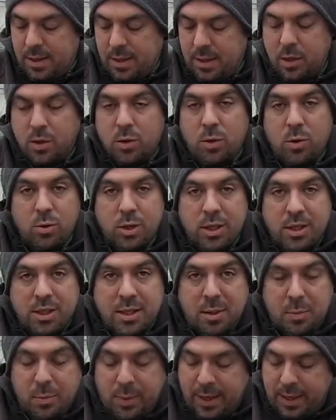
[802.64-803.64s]
And according
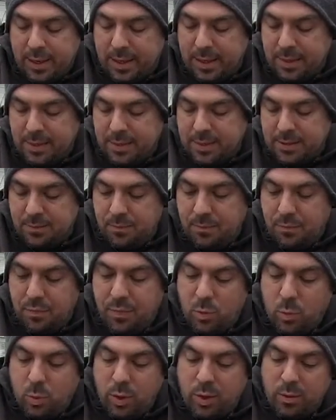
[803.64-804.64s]
to the packet,
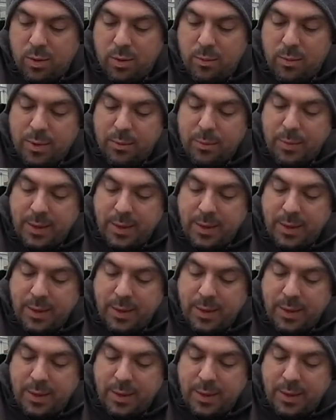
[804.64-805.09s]
we will be